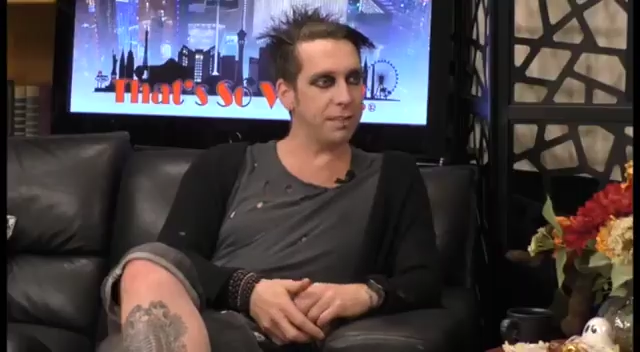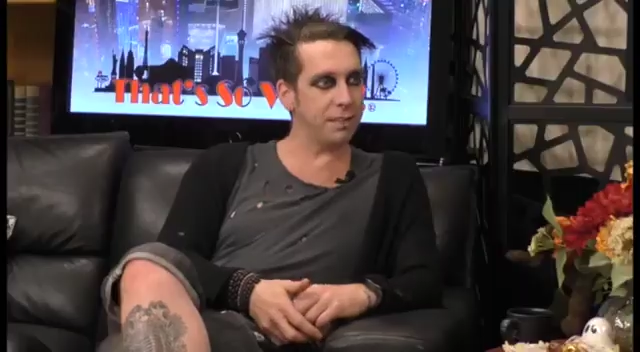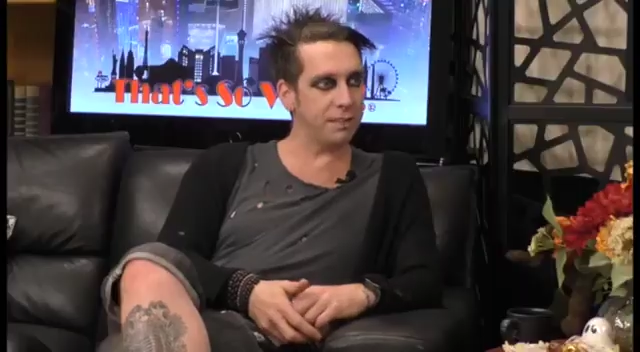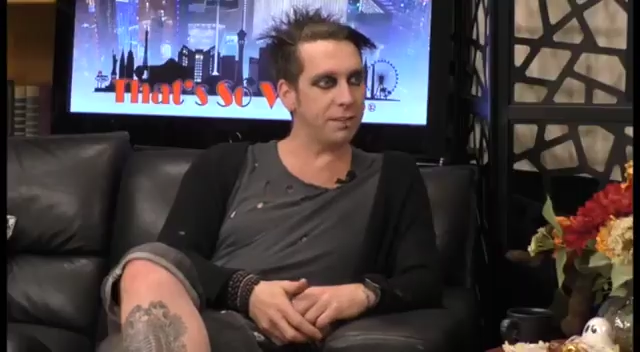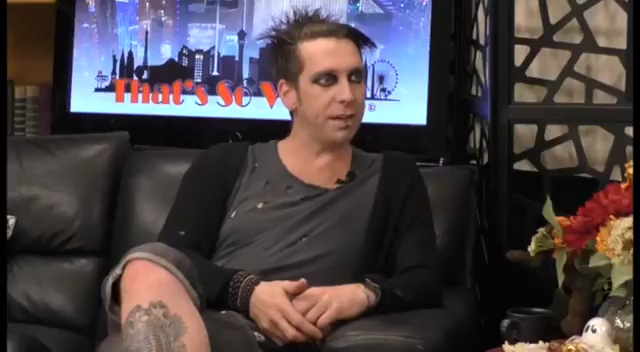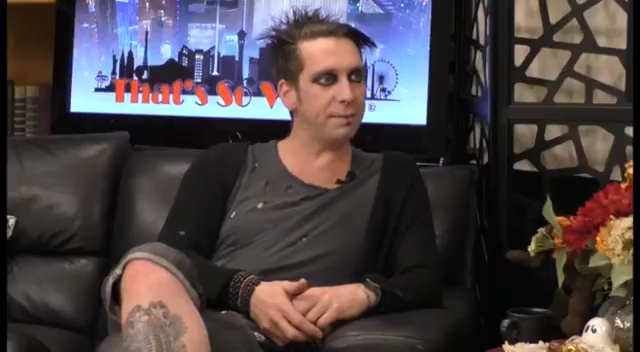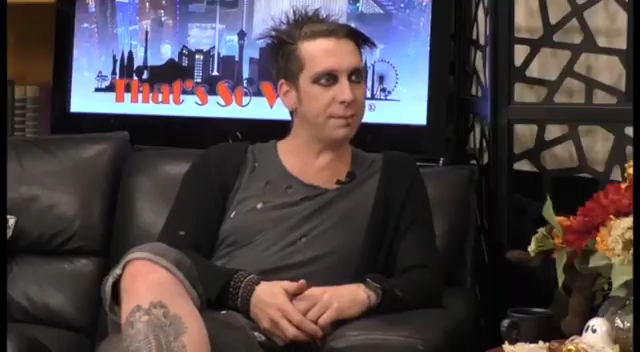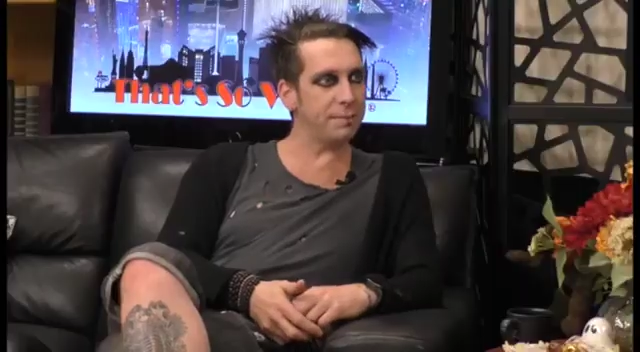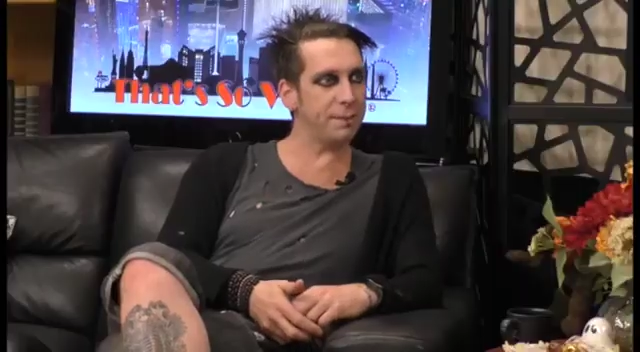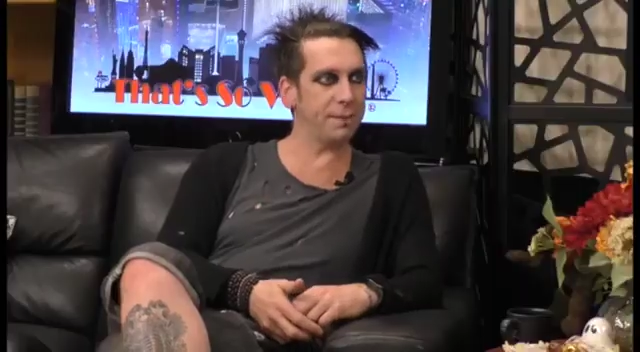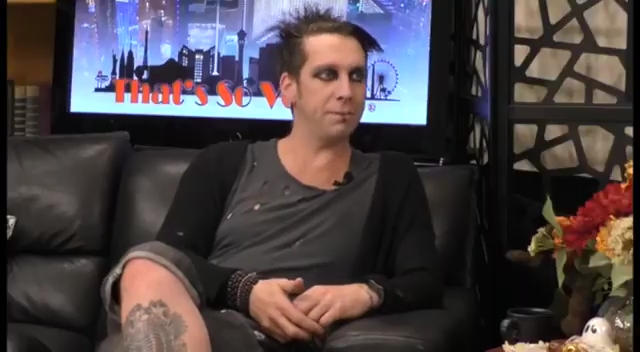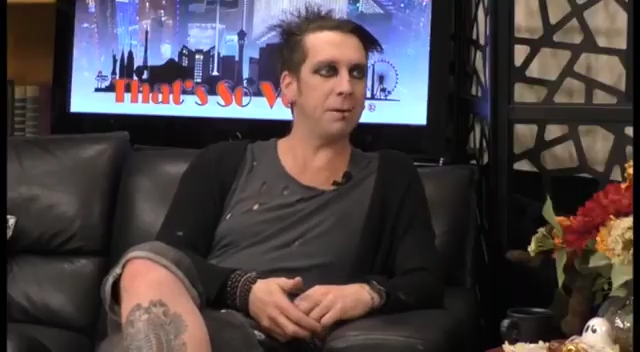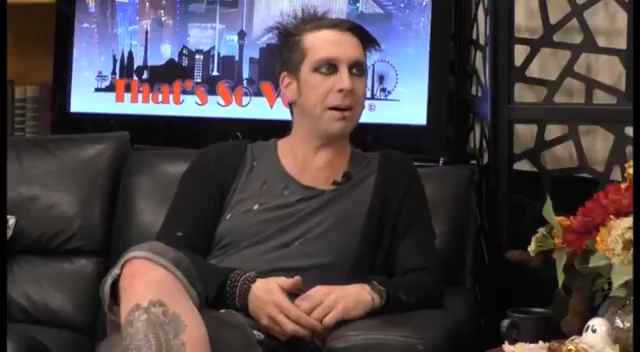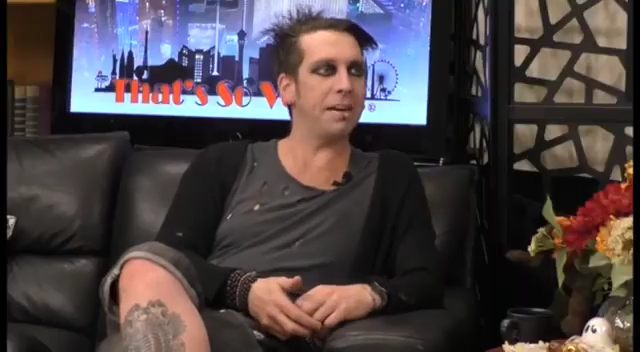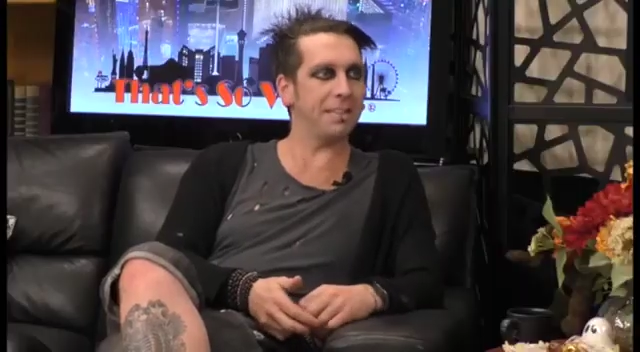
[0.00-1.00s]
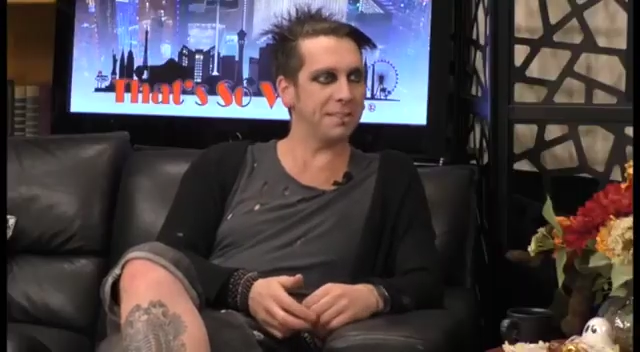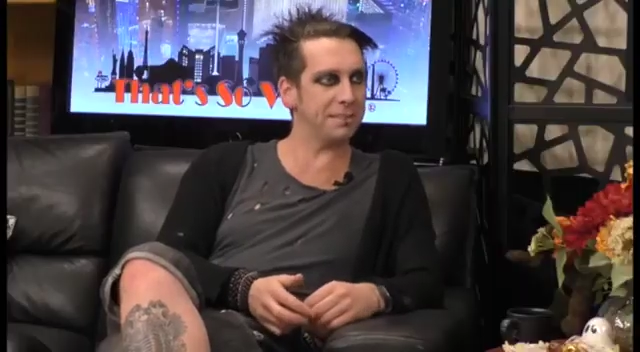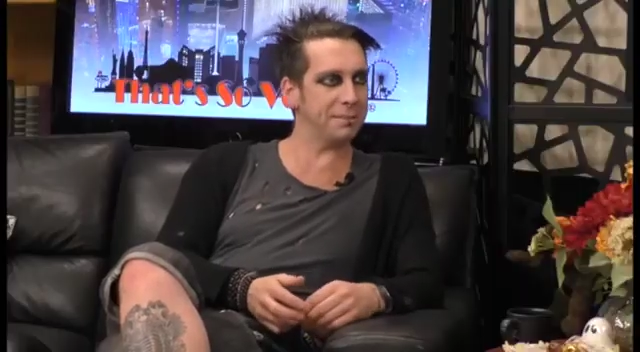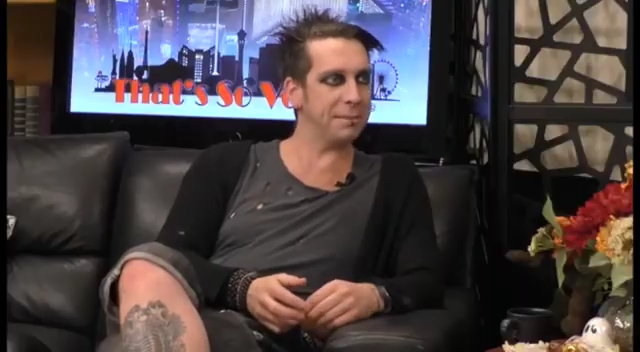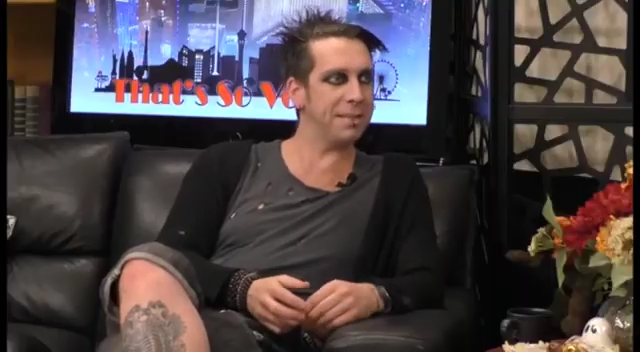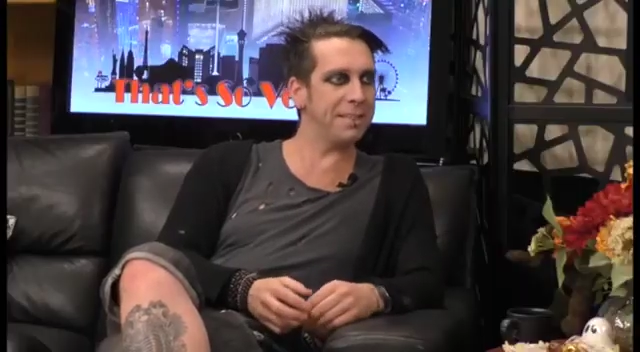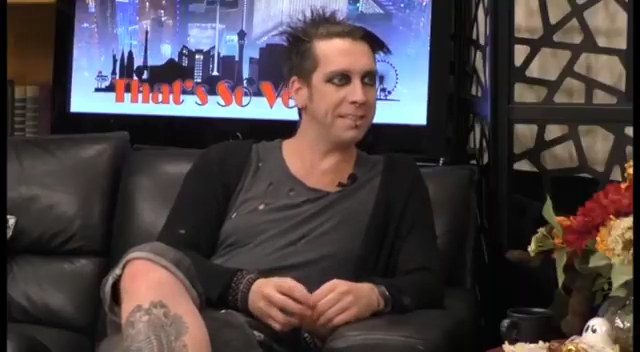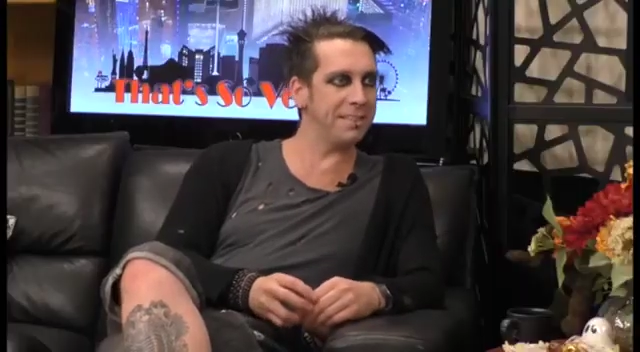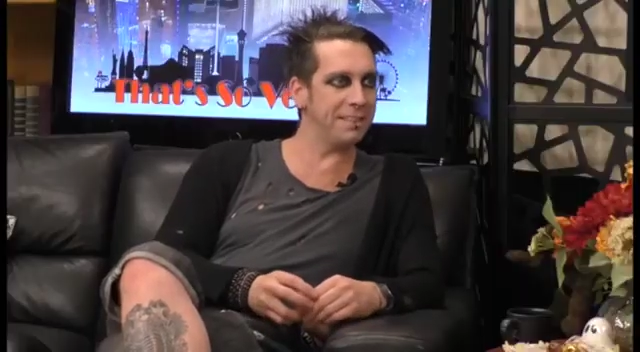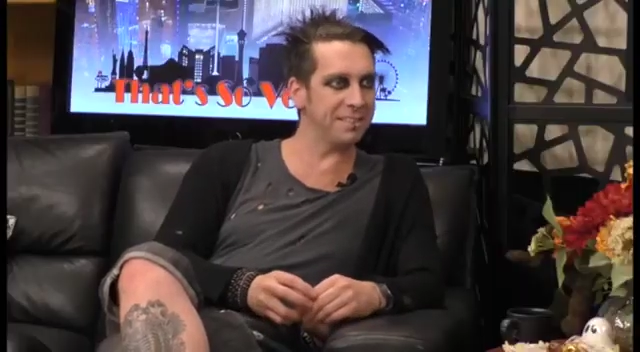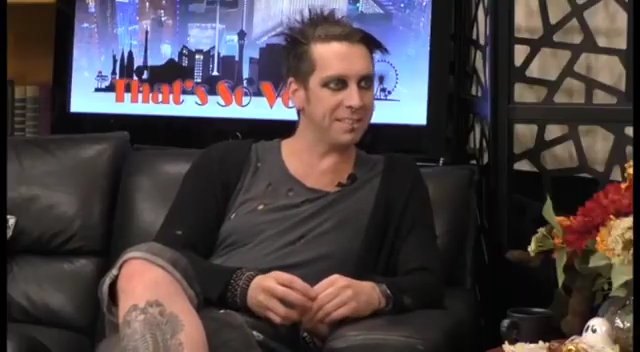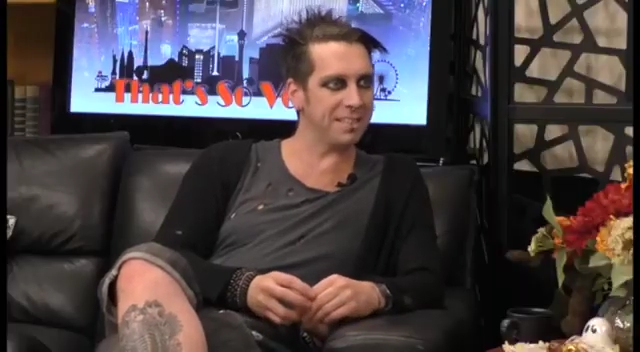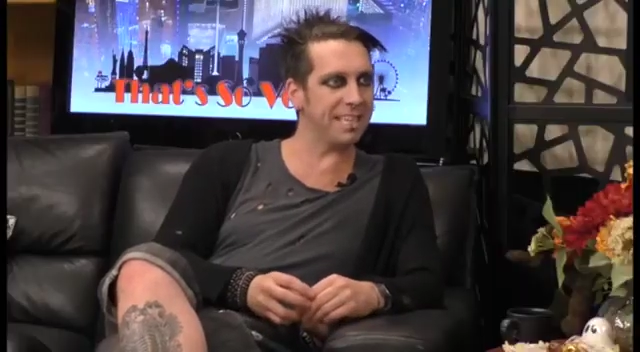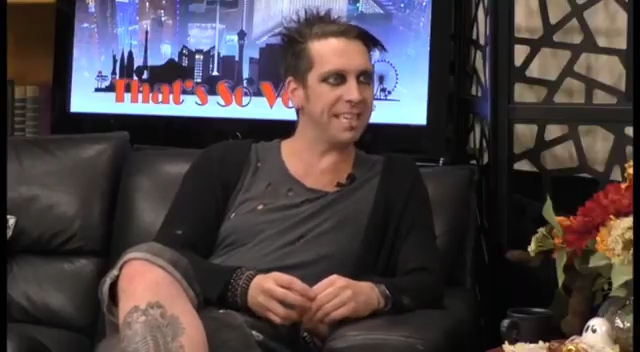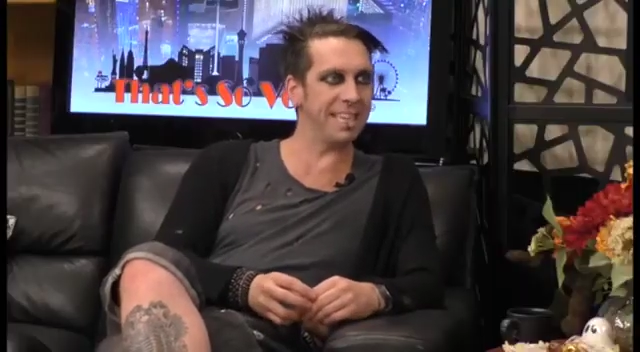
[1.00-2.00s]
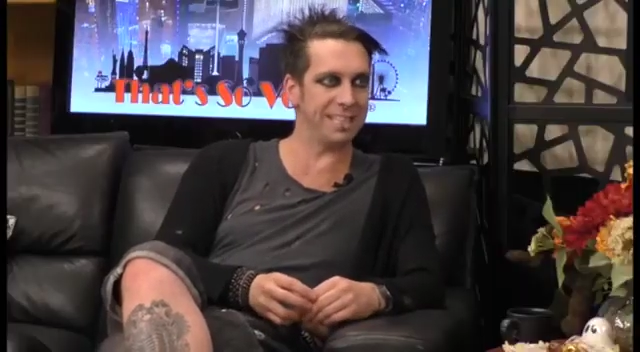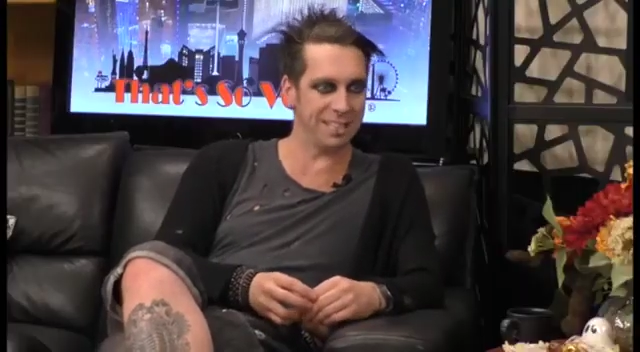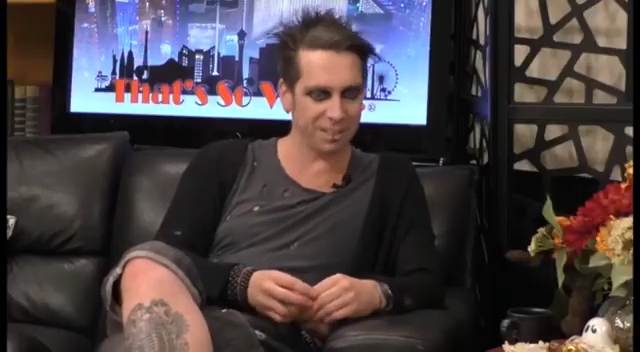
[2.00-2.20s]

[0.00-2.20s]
the time to be quiet as well on stage.